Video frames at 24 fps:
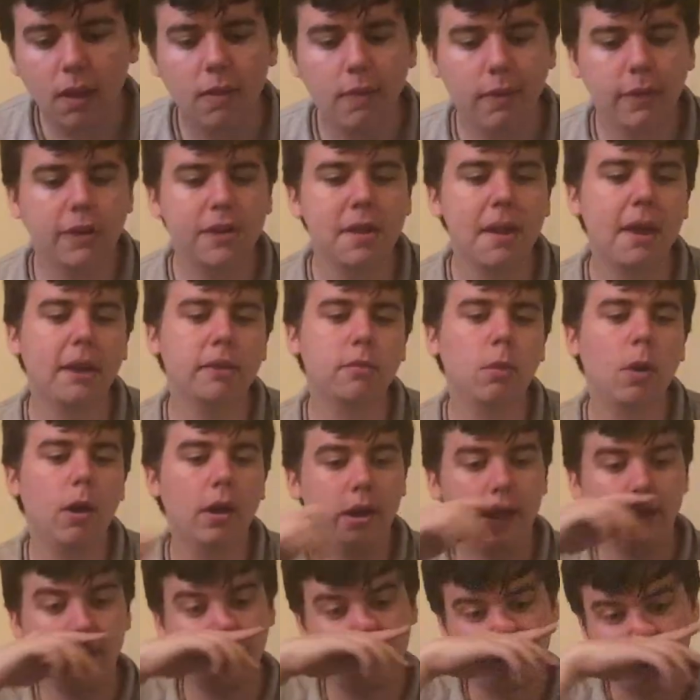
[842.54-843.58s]
This next
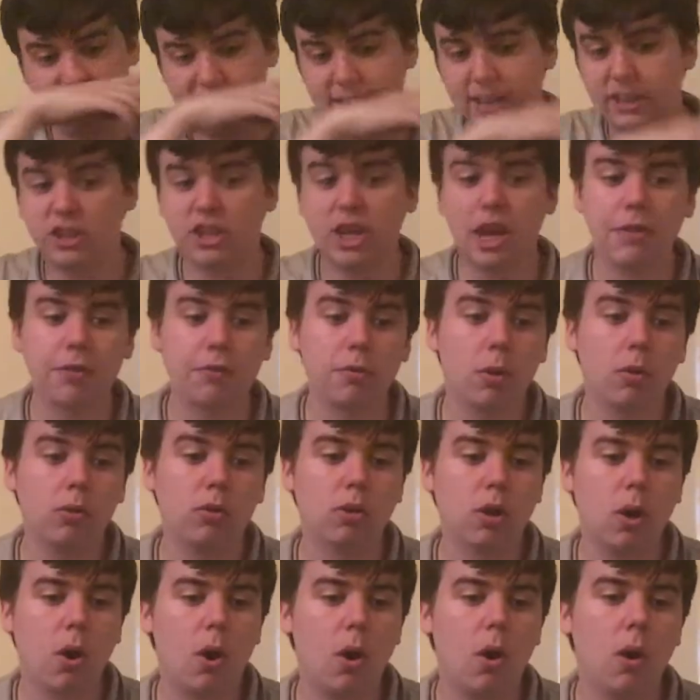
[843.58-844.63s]
one is Jethro
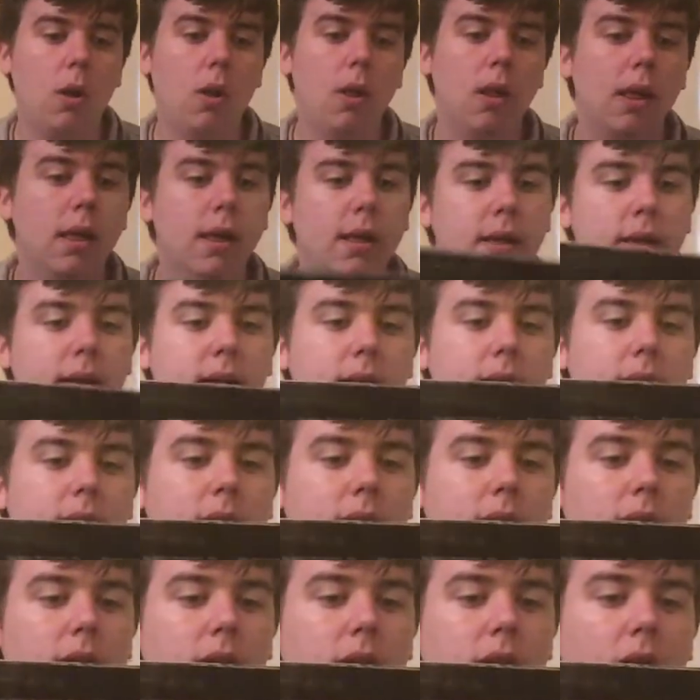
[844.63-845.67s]
Tull,
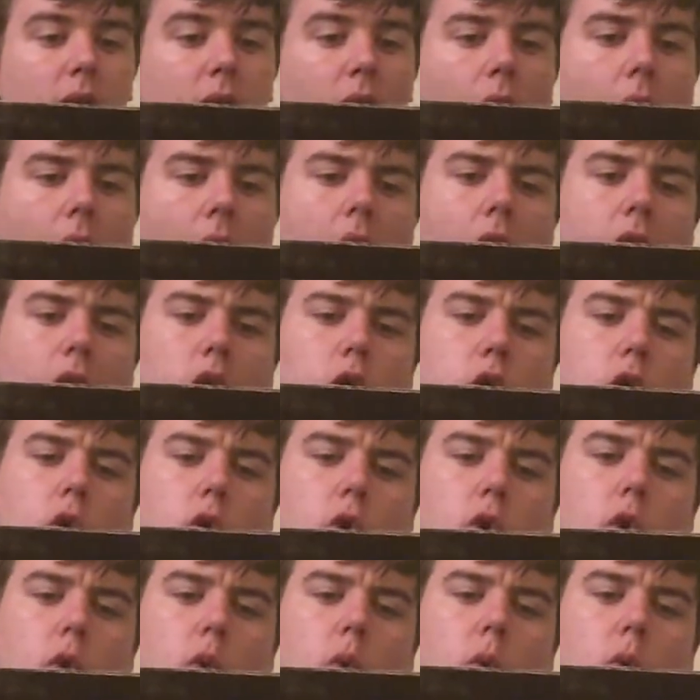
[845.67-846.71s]

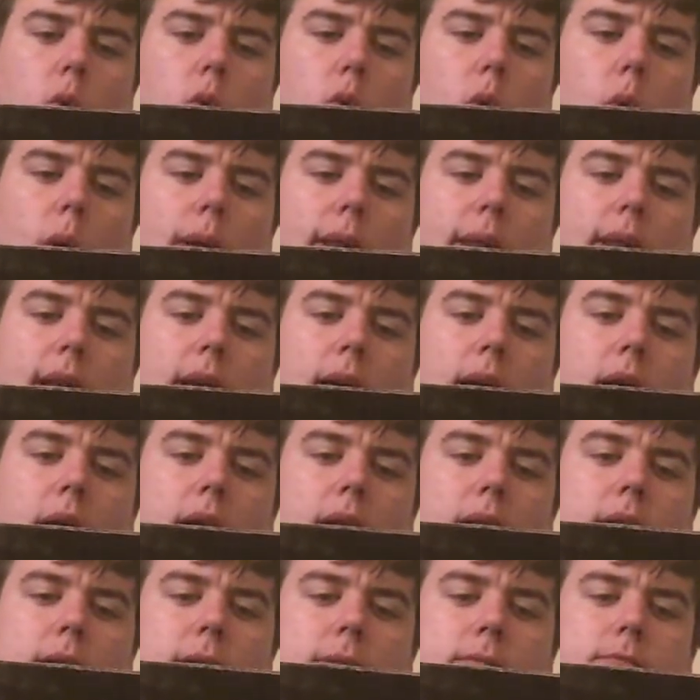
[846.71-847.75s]

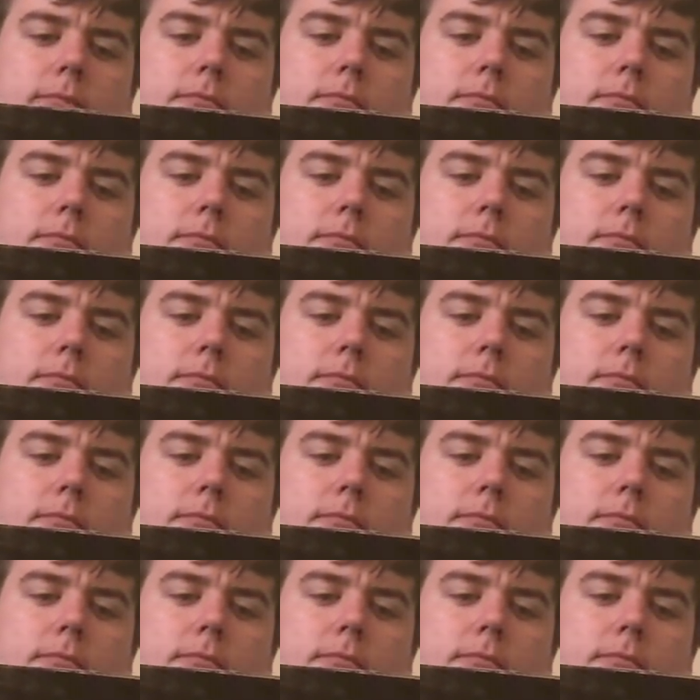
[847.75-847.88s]
Aqualung.